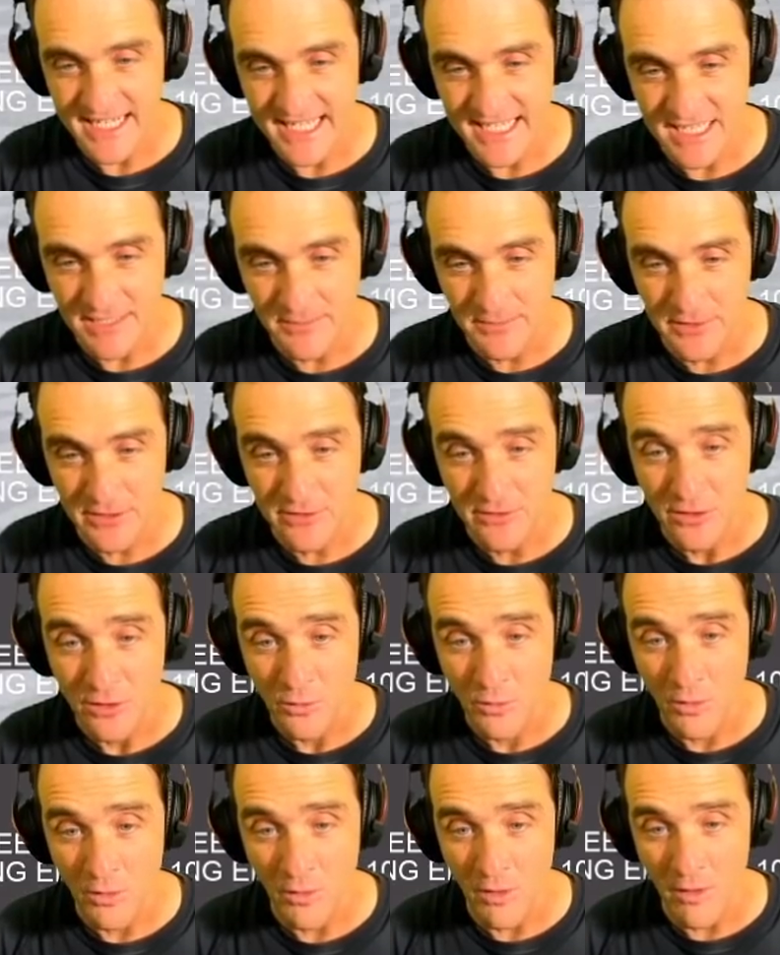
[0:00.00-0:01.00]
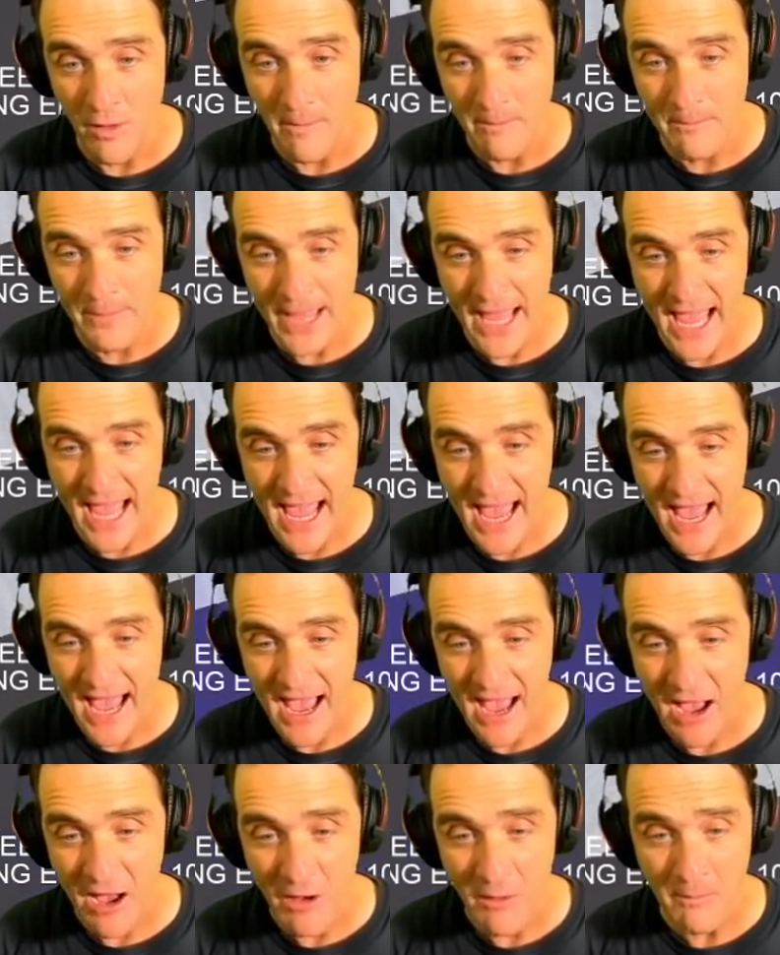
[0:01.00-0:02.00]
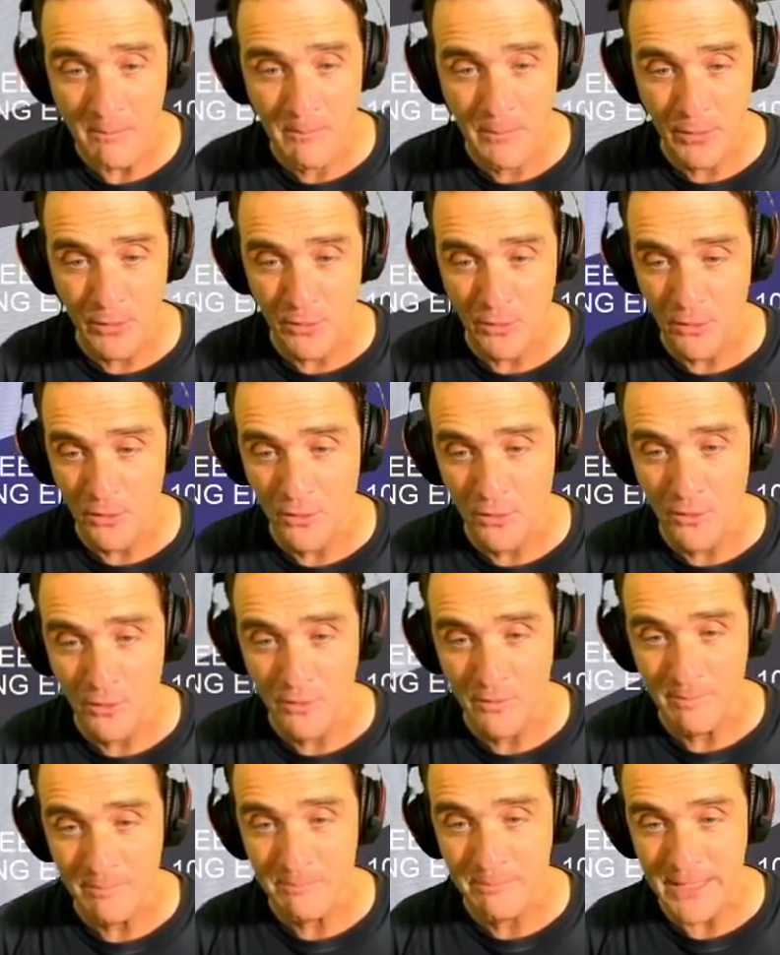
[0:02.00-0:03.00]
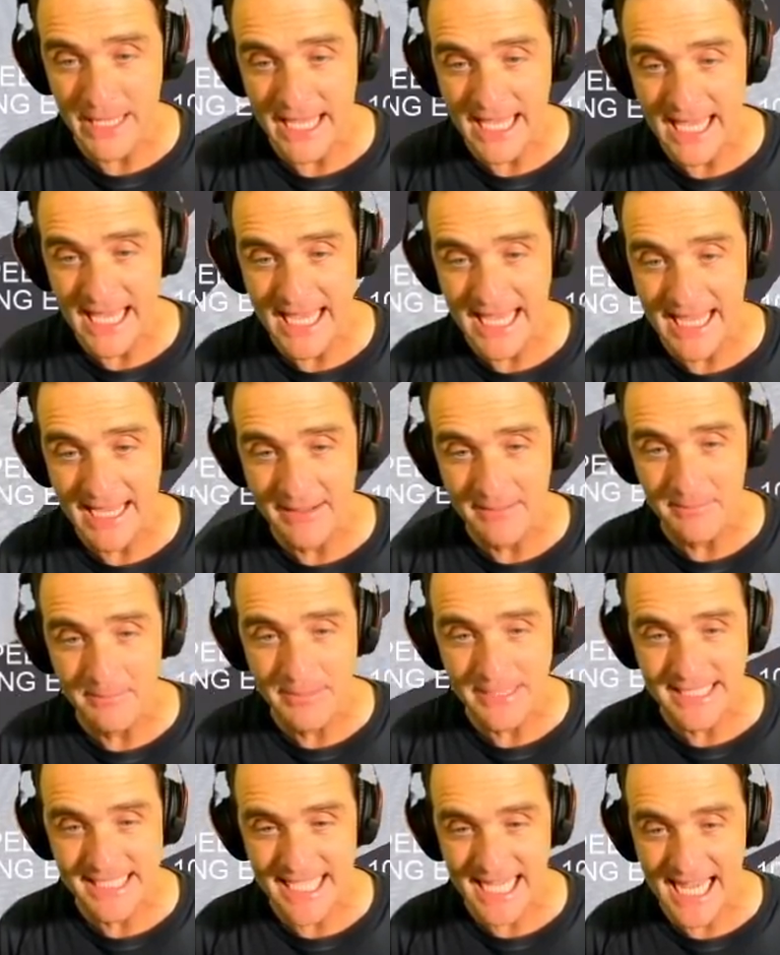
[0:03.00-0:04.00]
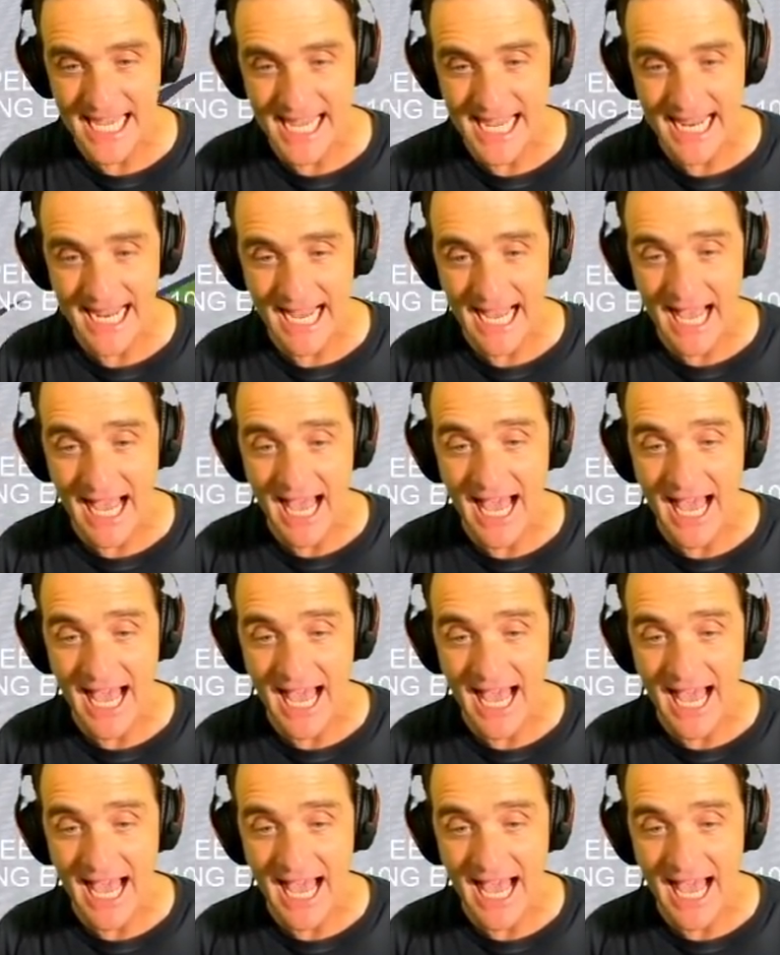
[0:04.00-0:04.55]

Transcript: get the balloon! Whoa! Bow! Boom! Bing! Bazing!